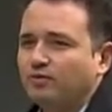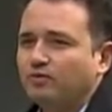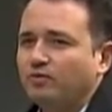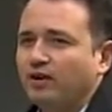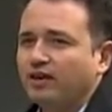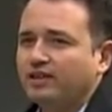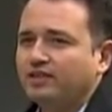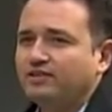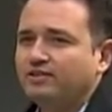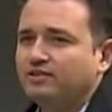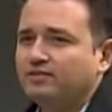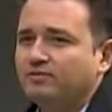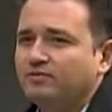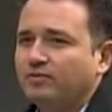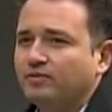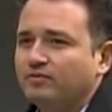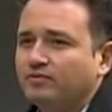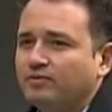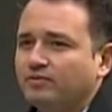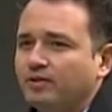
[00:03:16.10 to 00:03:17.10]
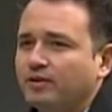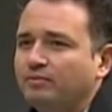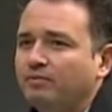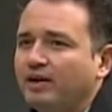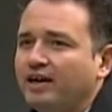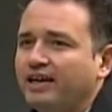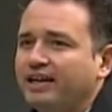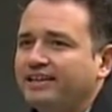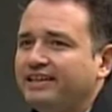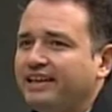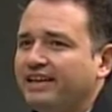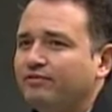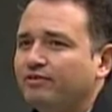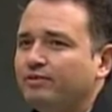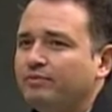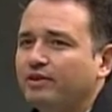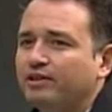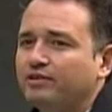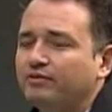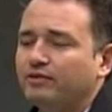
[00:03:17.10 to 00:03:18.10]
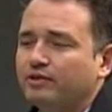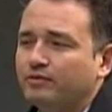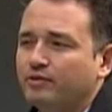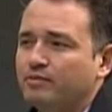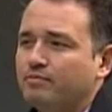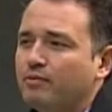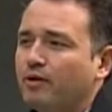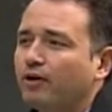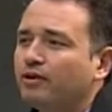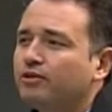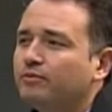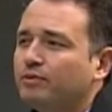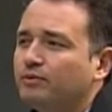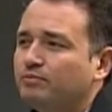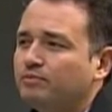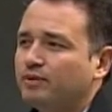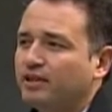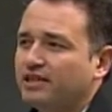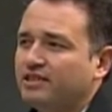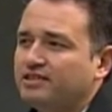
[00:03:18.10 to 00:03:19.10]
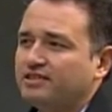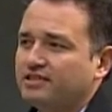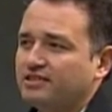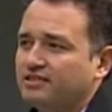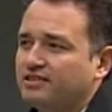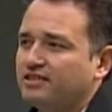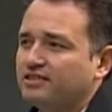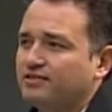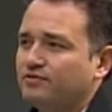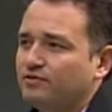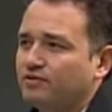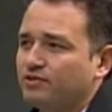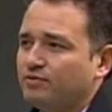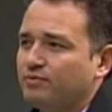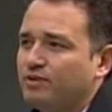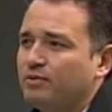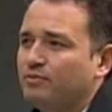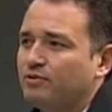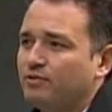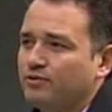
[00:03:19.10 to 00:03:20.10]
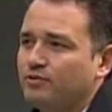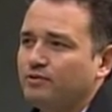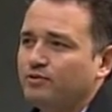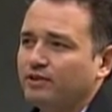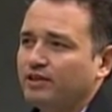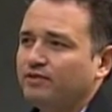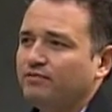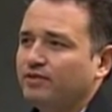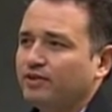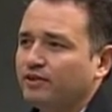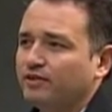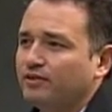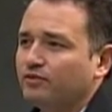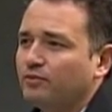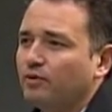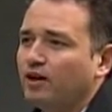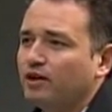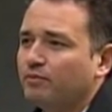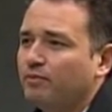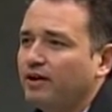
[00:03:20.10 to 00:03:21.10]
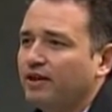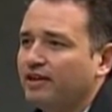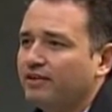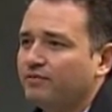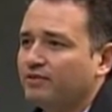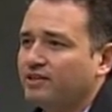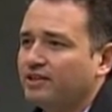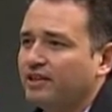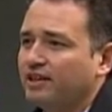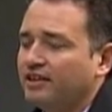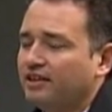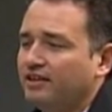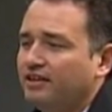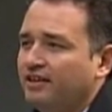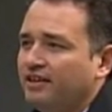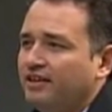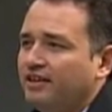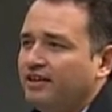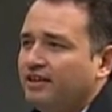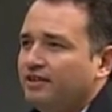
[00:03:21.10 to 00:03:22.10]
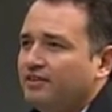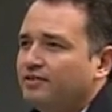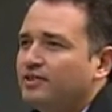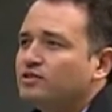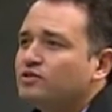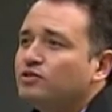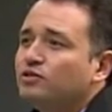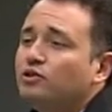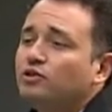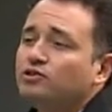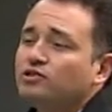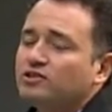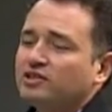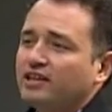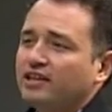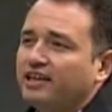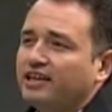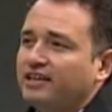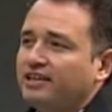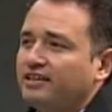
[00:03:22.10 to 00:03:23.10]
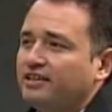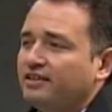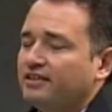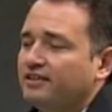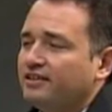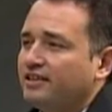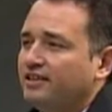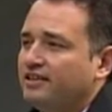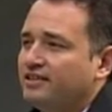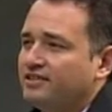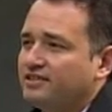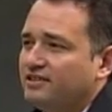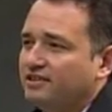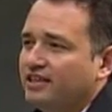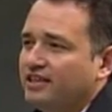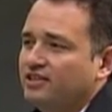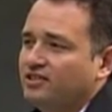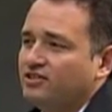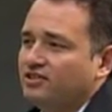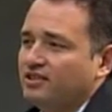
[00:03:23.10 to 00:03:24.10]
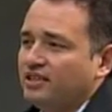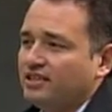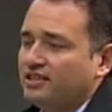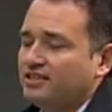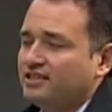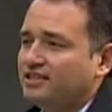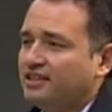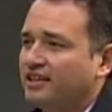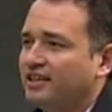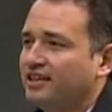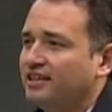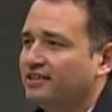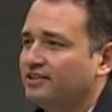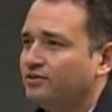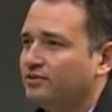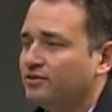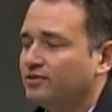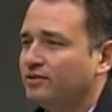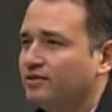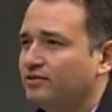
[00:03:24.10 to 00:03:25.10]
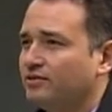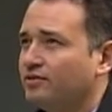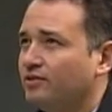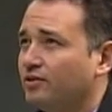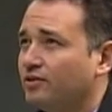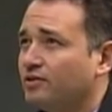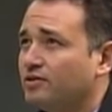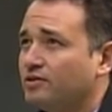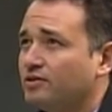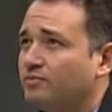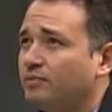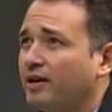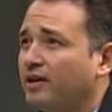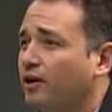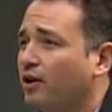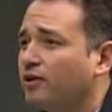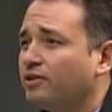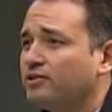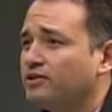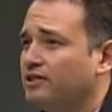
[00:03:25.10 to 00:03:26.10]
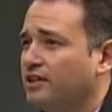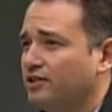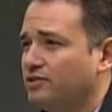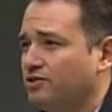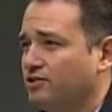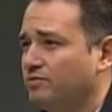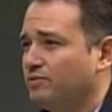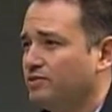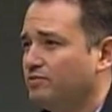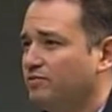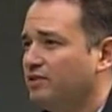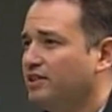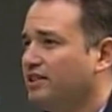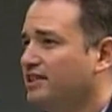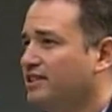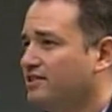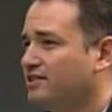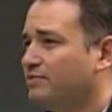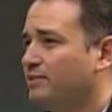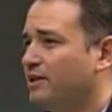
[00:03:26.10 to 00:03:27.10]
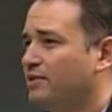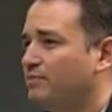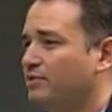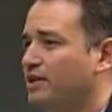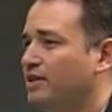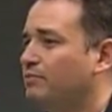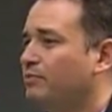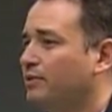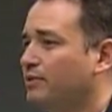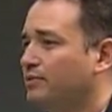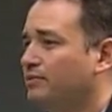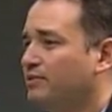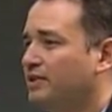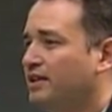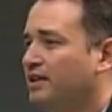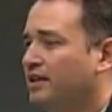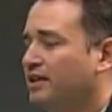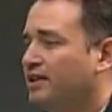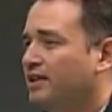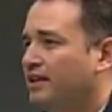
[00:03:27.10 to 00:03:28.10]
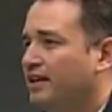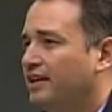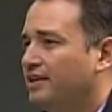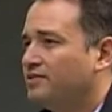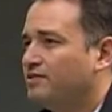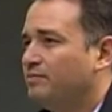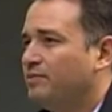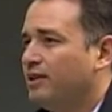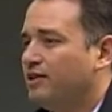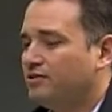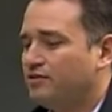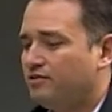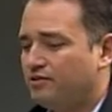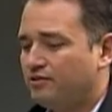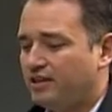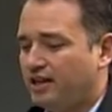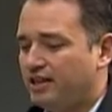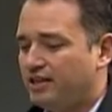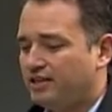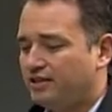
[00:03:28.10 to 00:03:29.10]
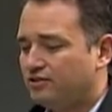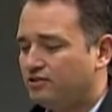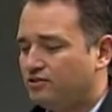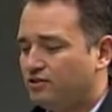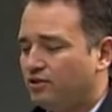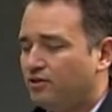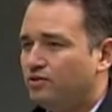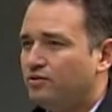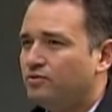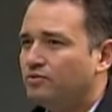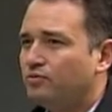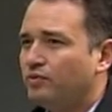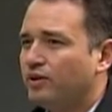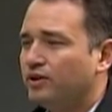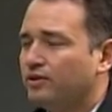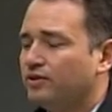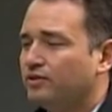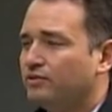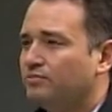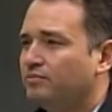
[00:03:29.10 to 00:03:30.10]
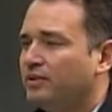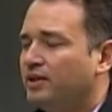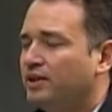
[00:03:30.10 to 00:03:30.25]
wanted to remind everybody what a remarkable place this is for the people who live here and walk by every day. This looks like an installation that a design or it's about architecture, but really it's about people. And it's about creating a zone where